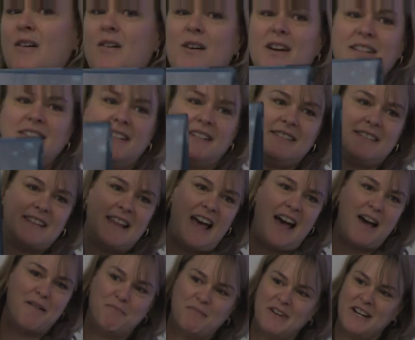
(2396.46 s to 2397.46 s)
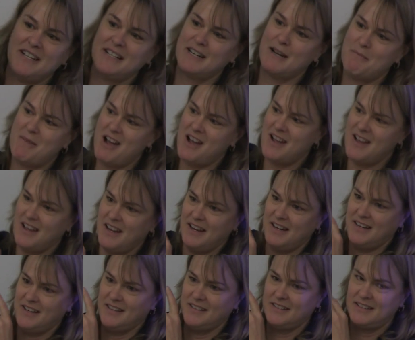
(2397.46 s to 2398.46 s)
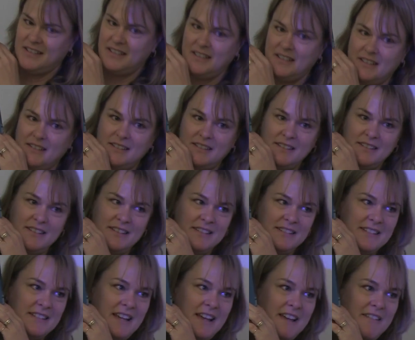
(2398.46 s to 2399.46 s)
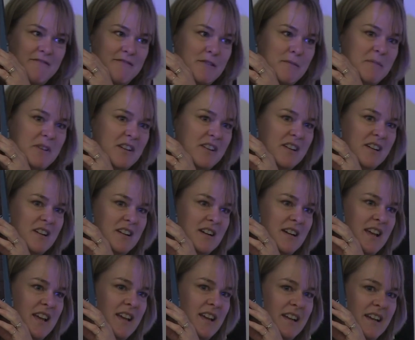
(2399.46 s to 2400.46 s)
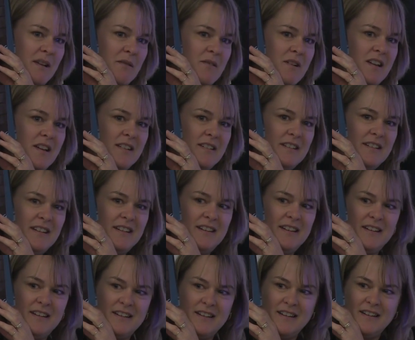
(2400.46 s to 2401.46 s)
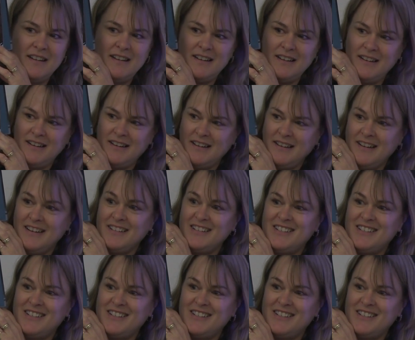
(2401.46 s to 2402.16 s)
What does that bring to mind? Is that familiar to anyone? Starry Night.